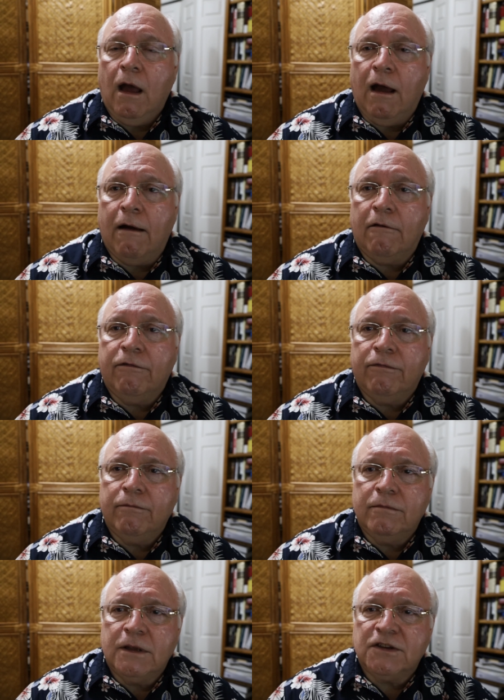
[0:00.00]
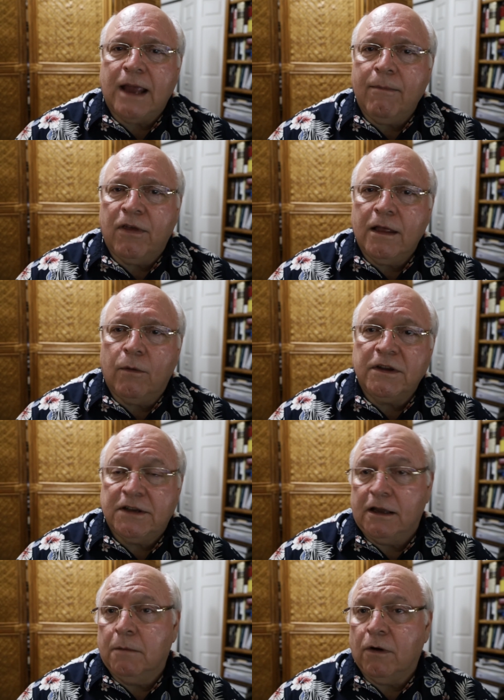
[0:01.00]
of the same thing that we
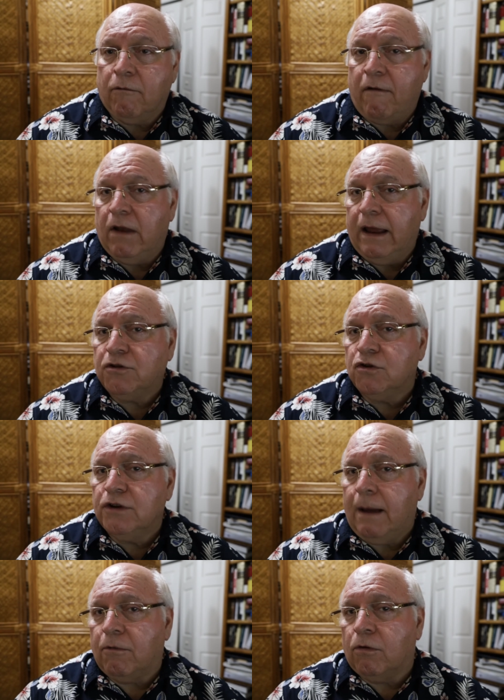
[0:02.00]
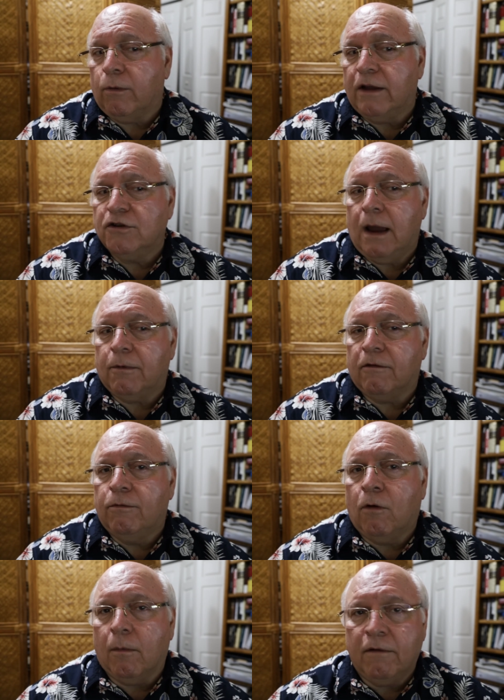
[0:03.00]
see in the book of Revelation, chapter 3 and chapter
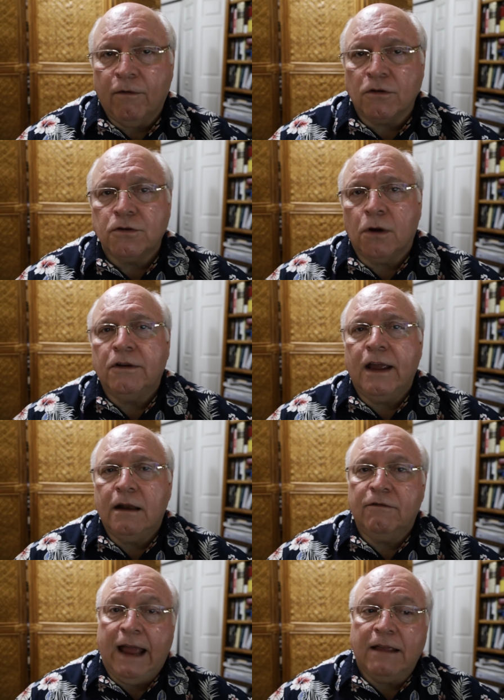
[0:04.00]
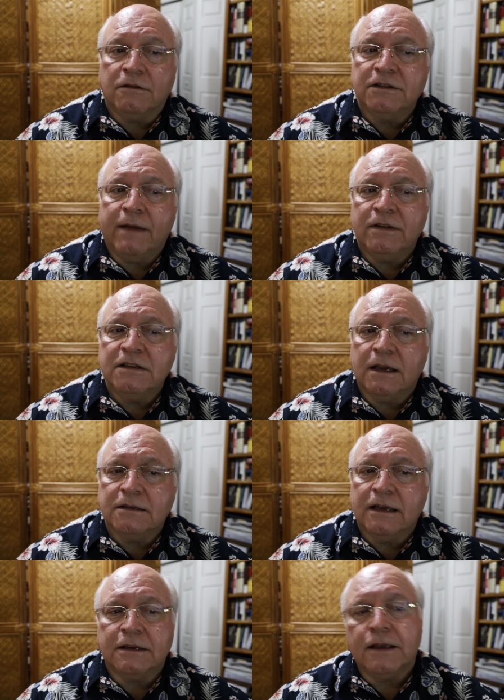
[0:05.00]
4. But verse 13 of Daniel 7 says
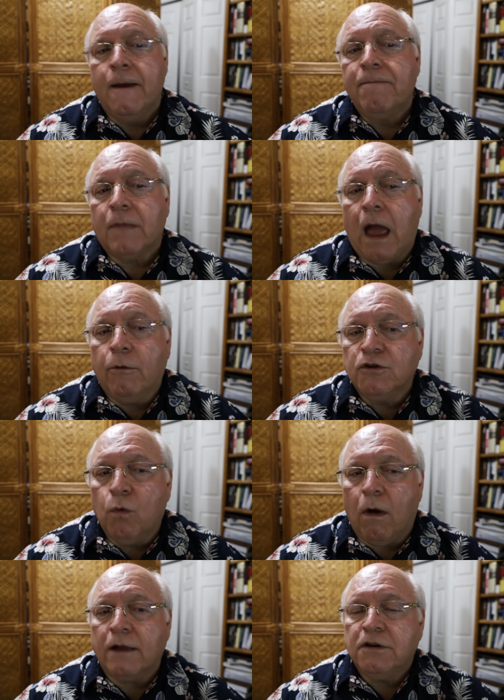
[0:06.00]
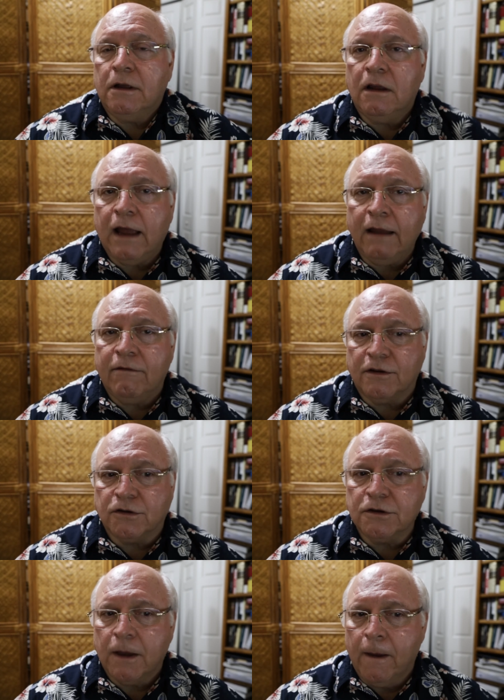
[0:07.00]
this, I was watching in the night
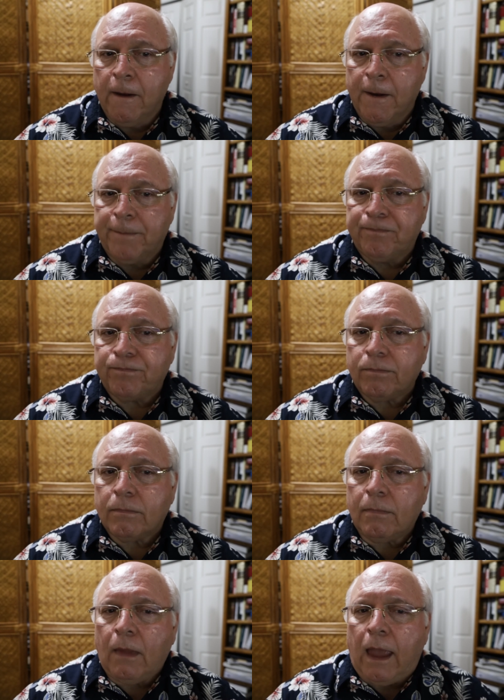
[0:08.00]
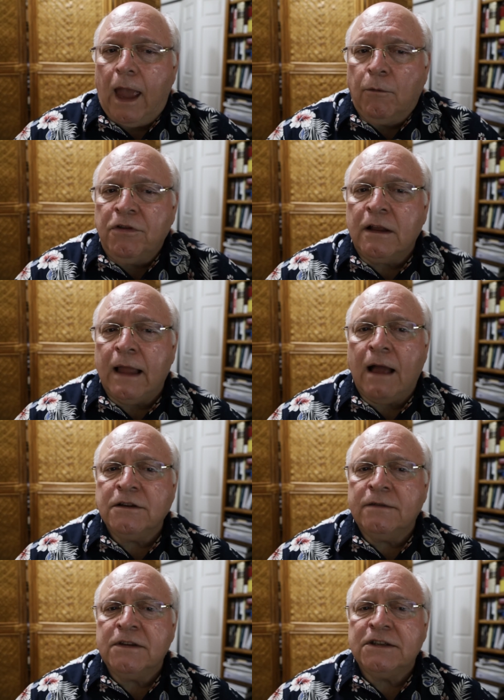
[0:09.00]
visions, and with the clouds
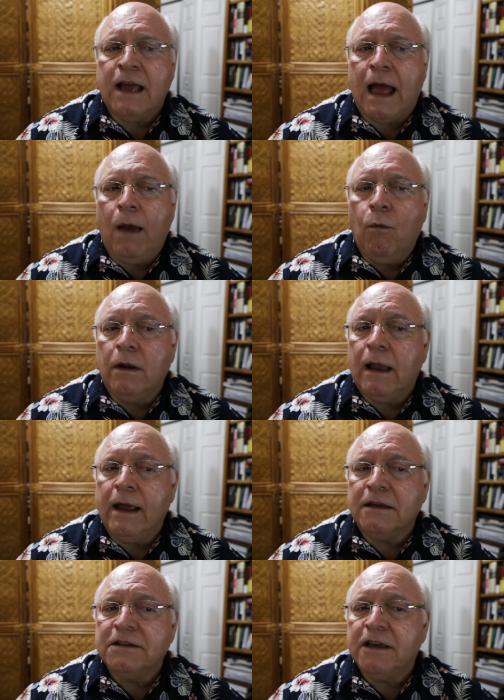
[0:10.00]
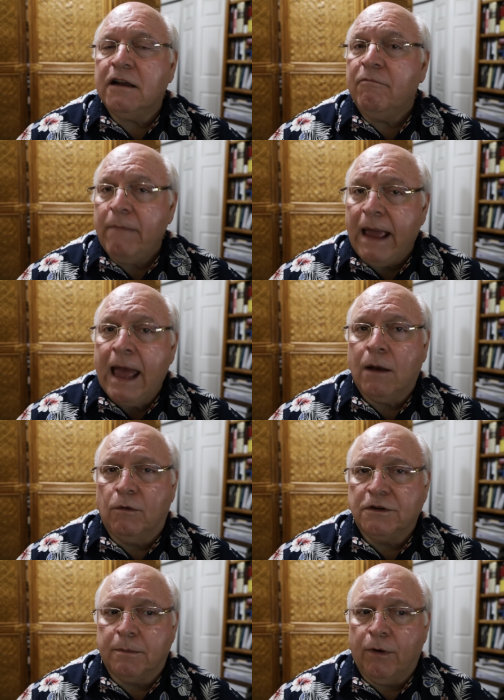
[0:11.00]
of the sky, one like a son of man
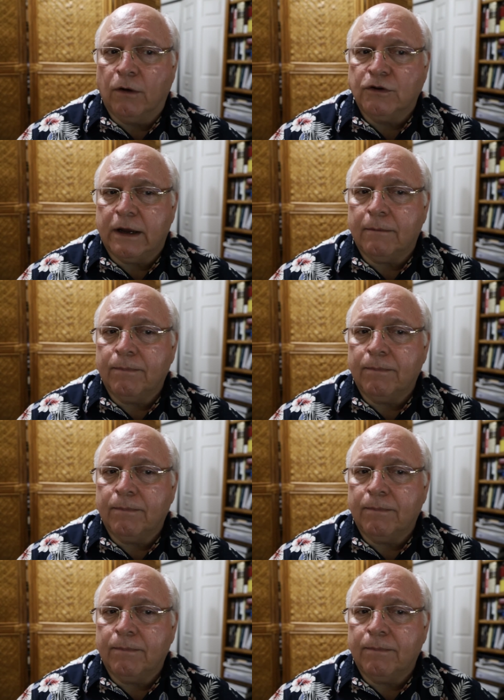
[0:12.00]
was approaching.